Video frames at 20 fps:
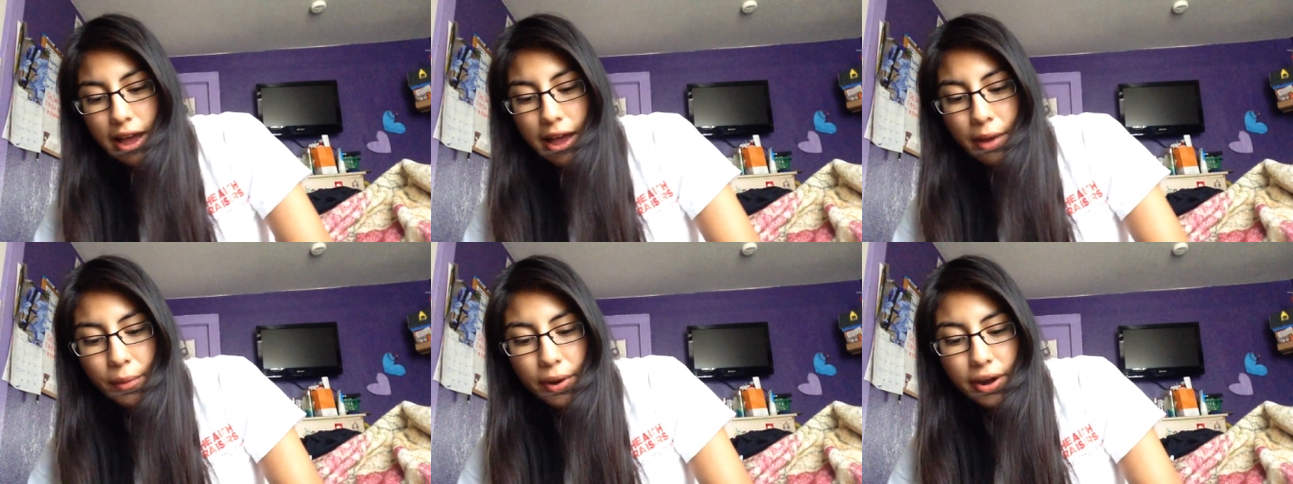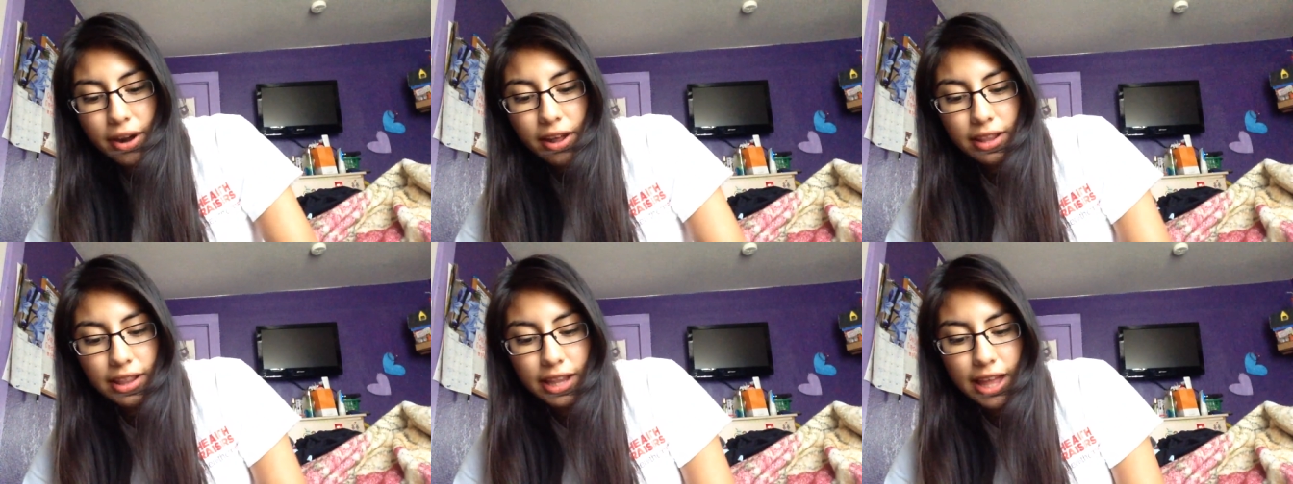I
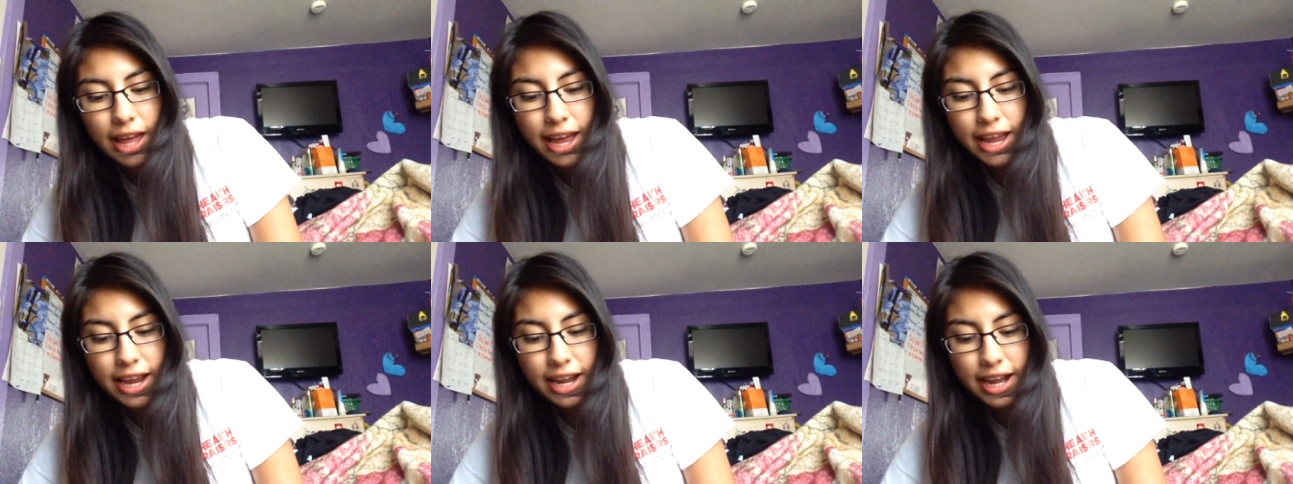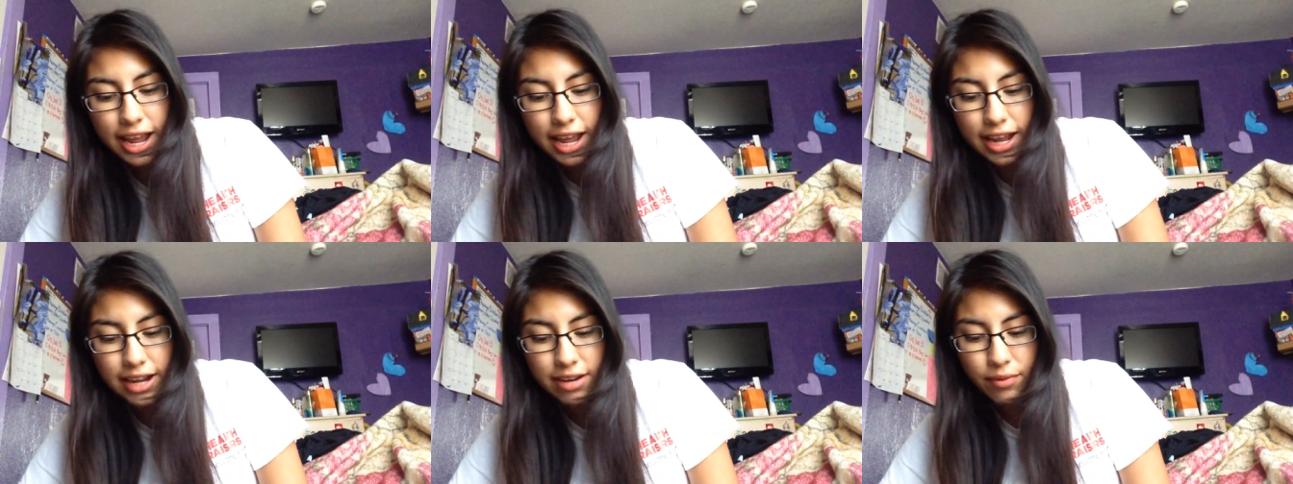went online
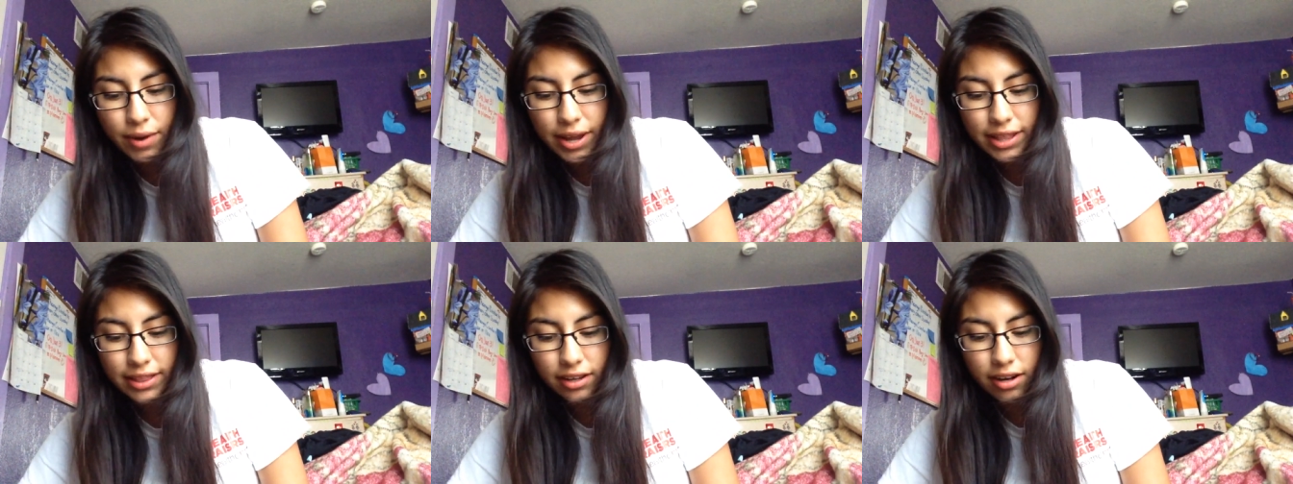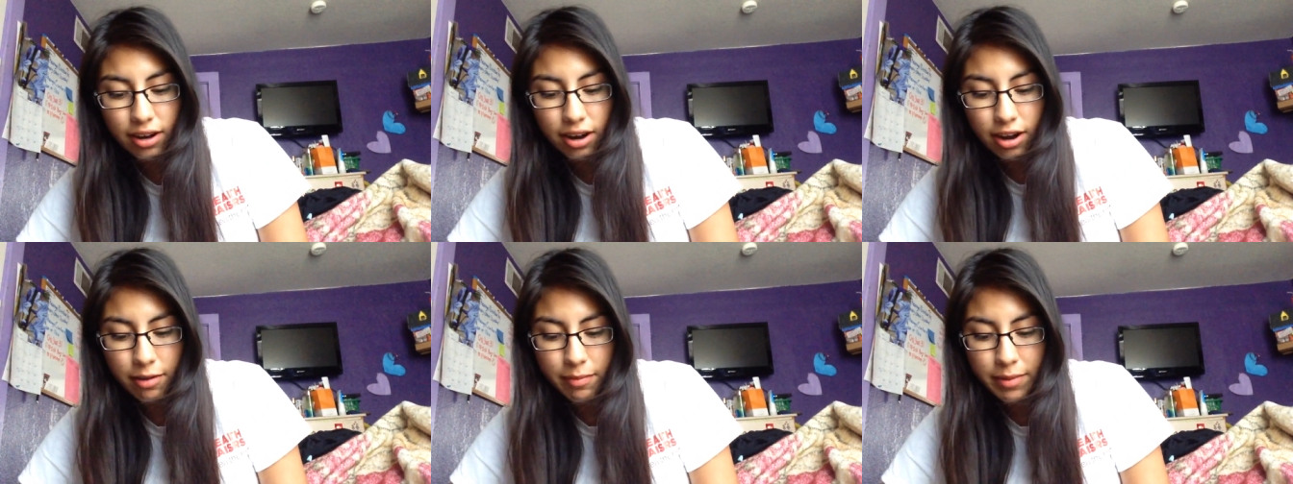and read the
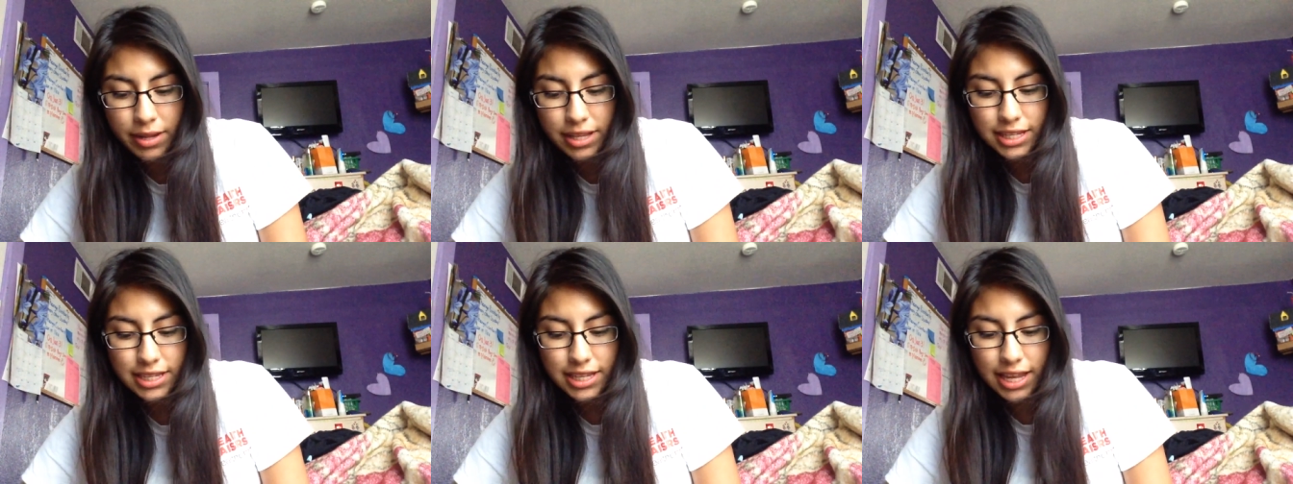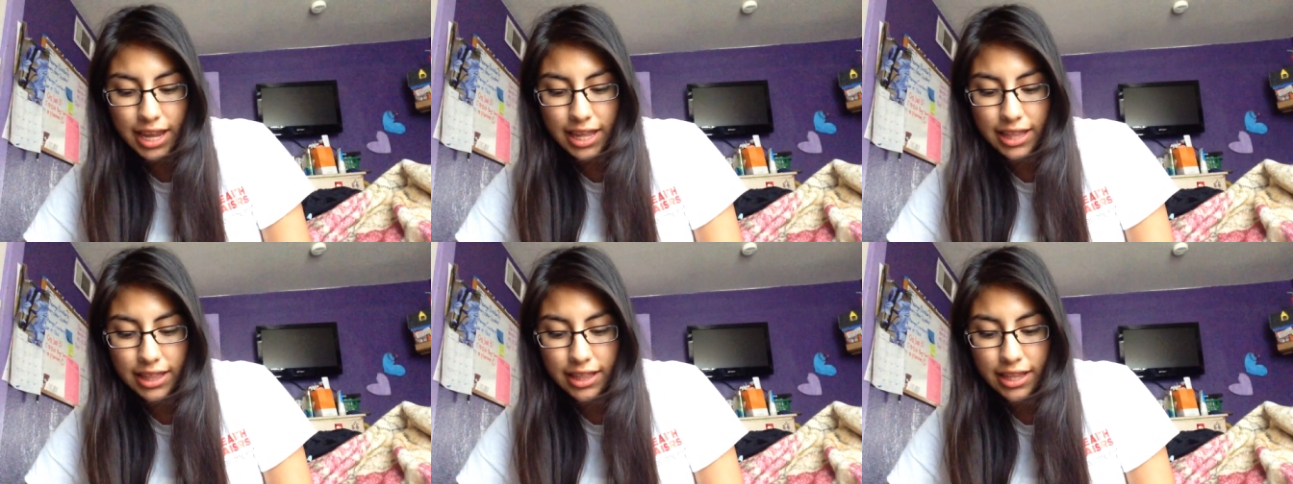comments
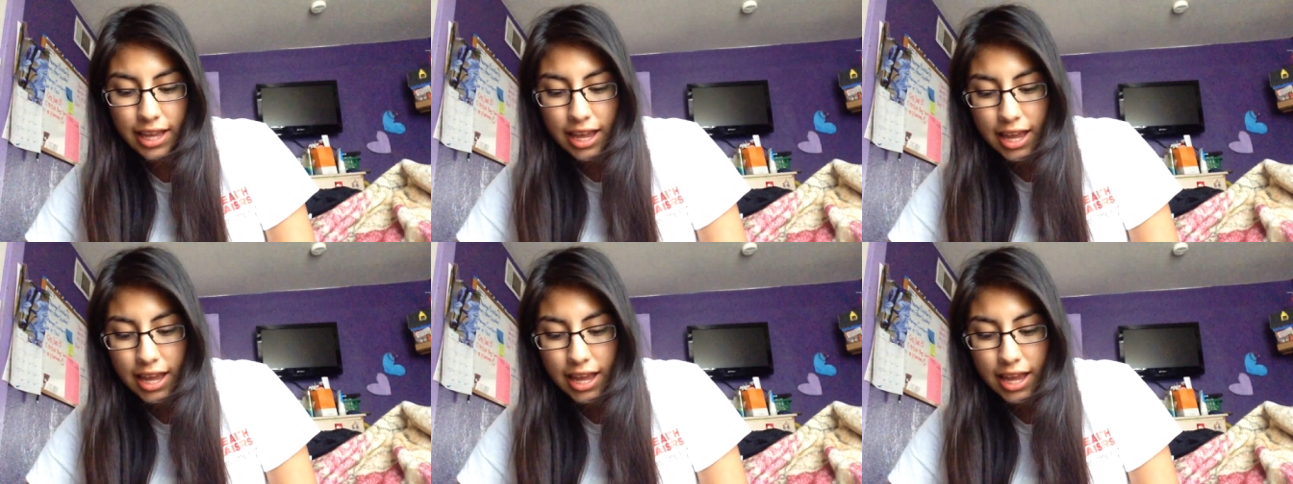and